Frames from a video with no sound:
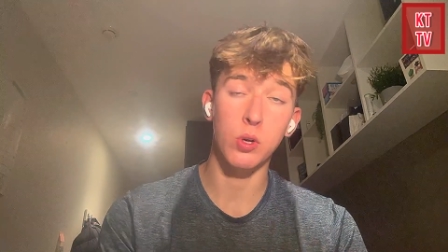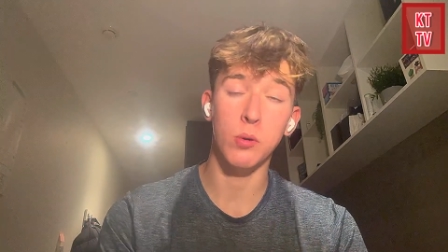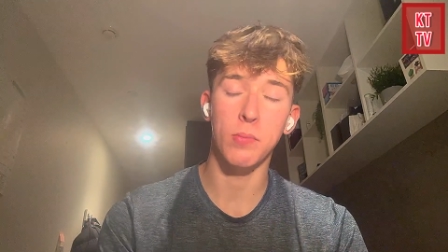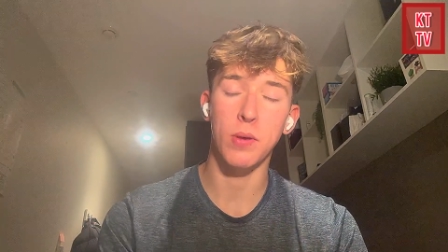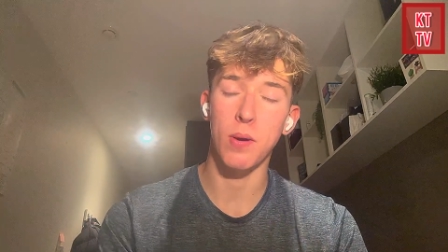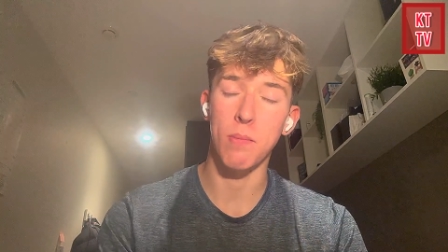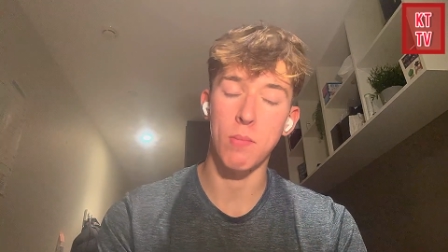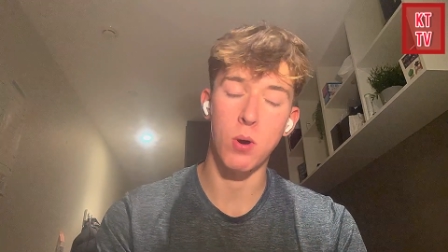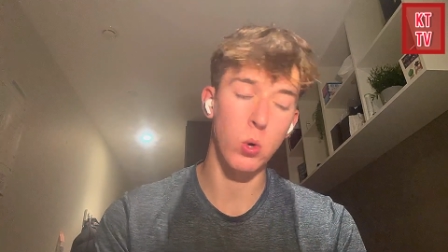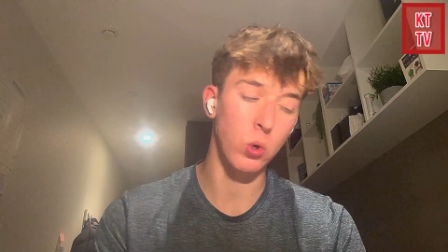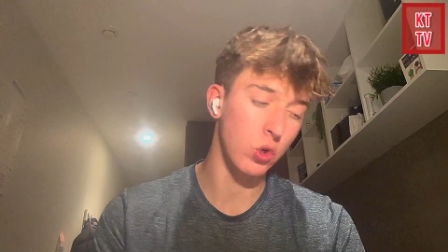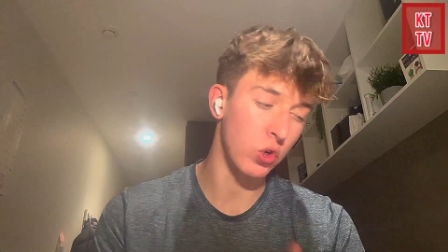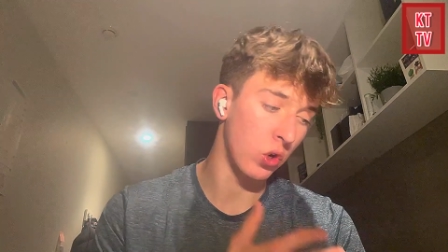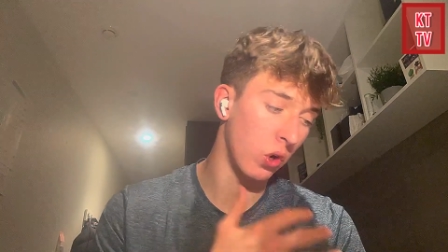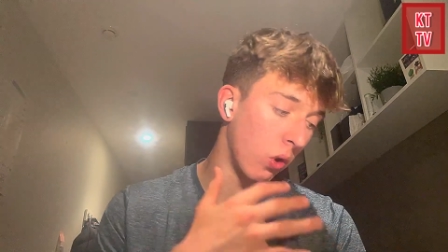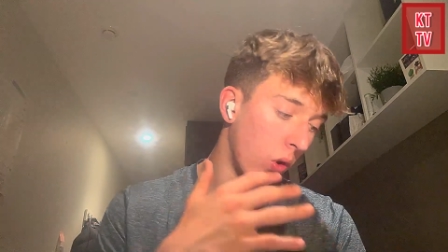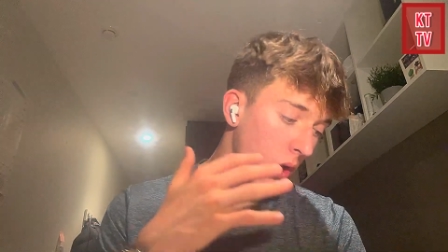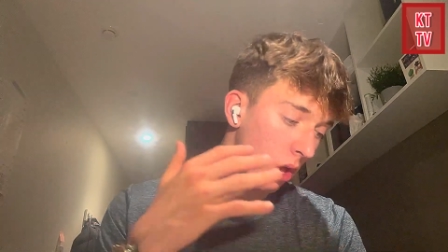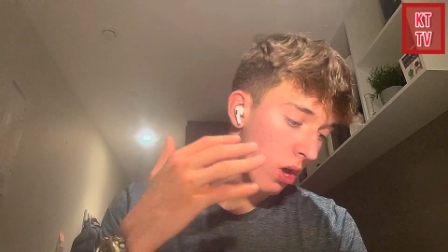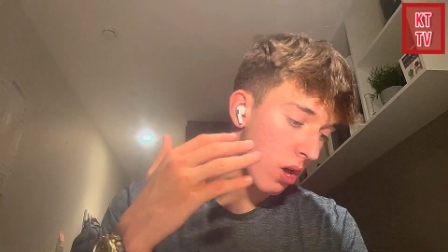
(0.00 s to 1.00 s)
will be
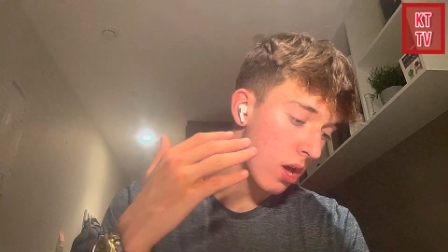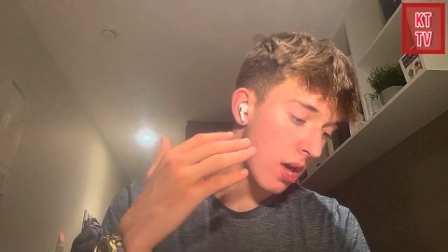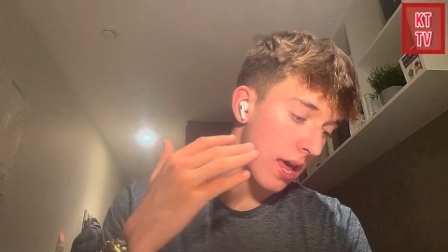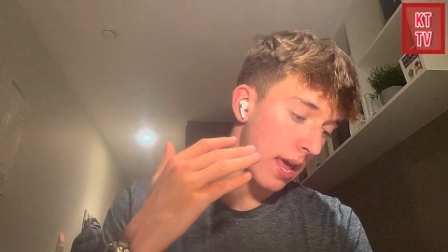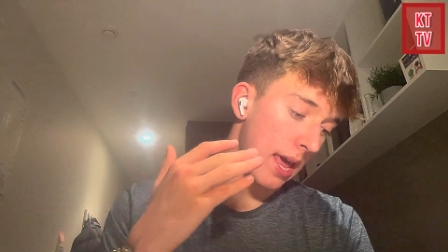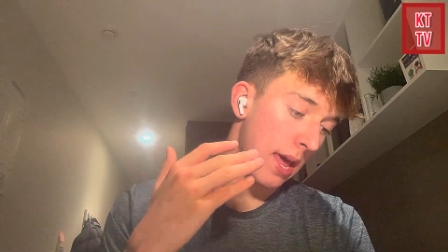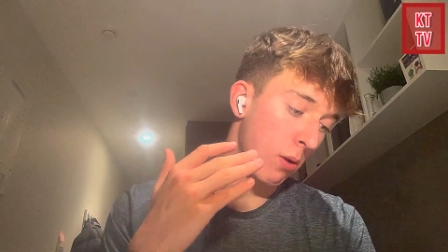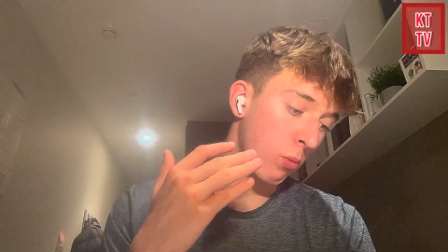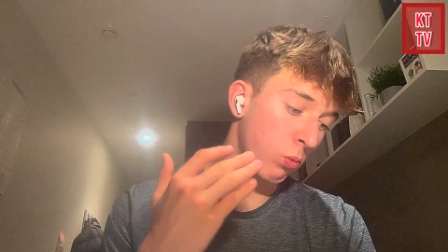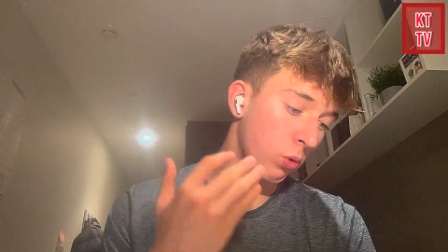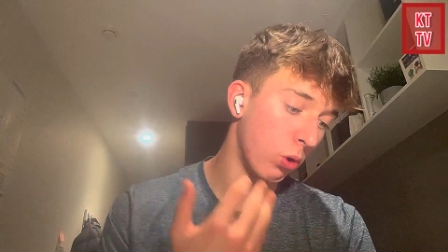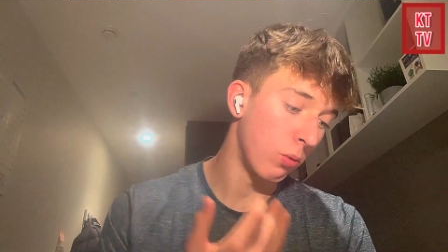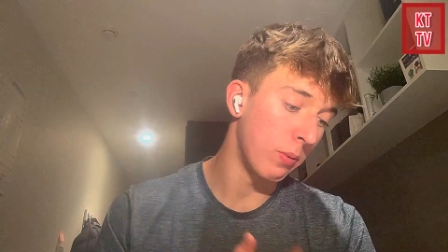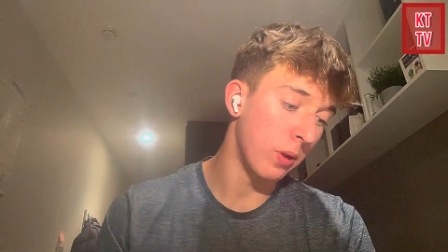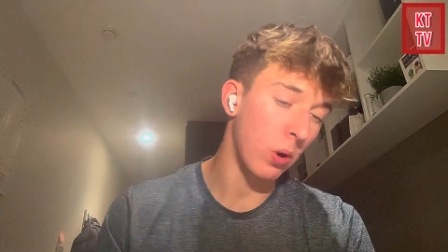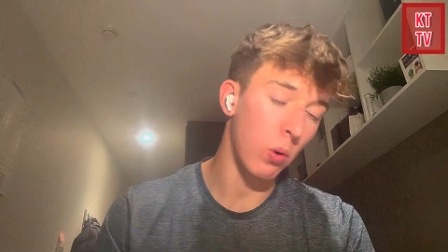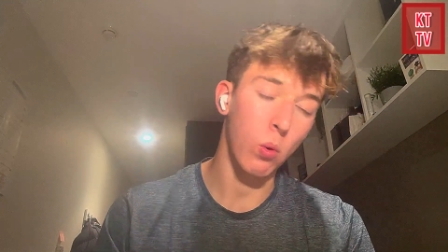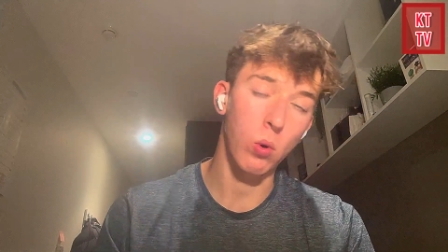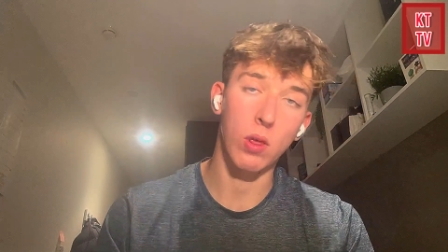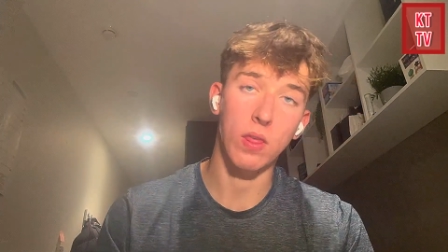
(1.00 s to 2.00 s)
emotional it will
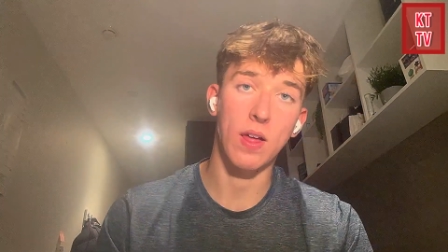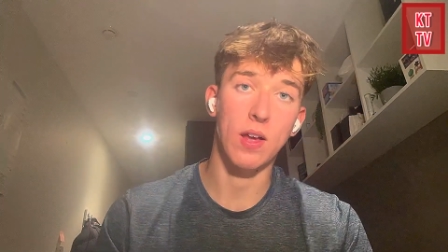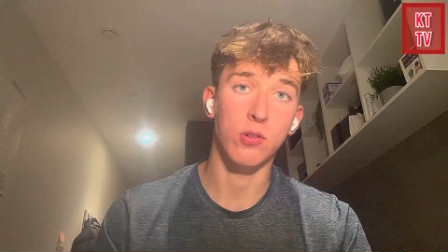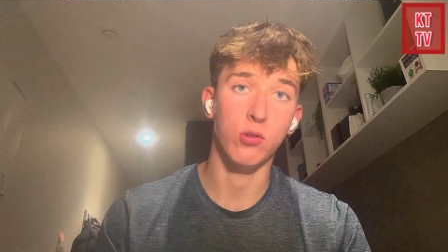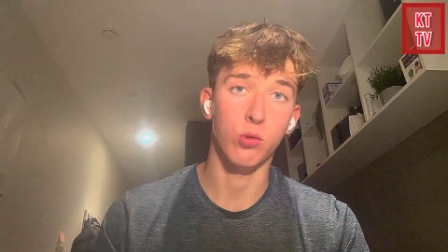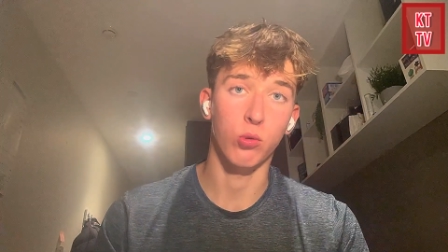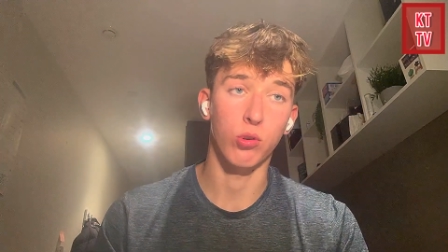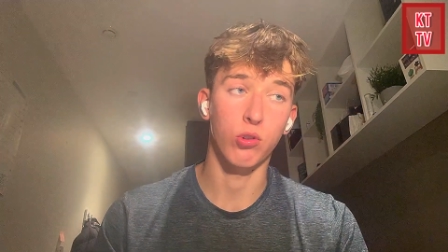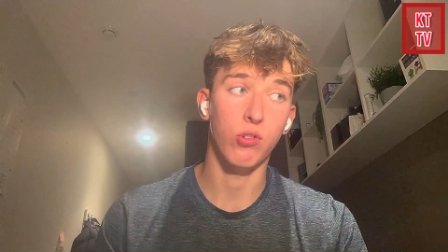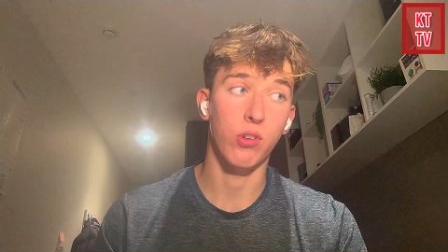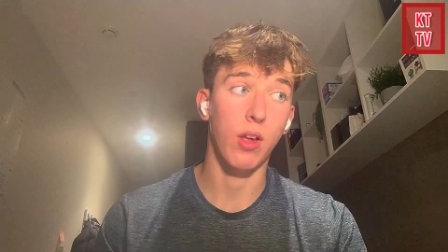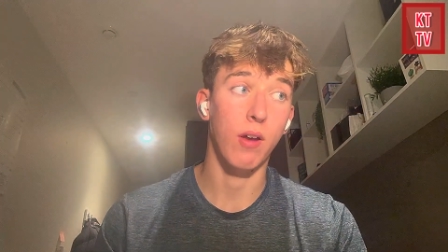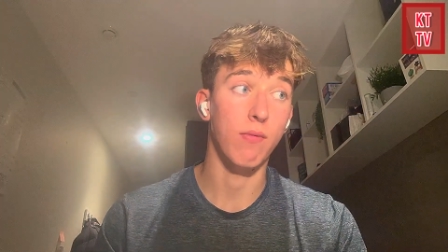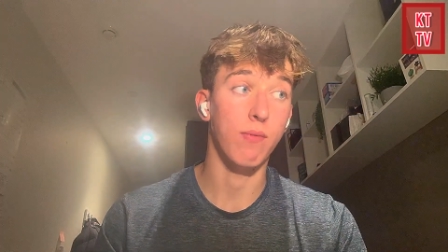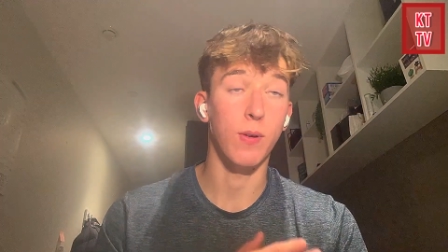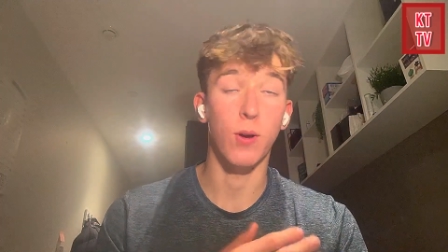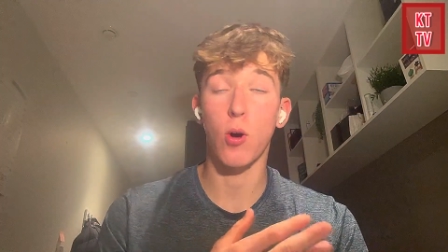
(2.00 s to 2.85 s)
be all of that sort of stuff.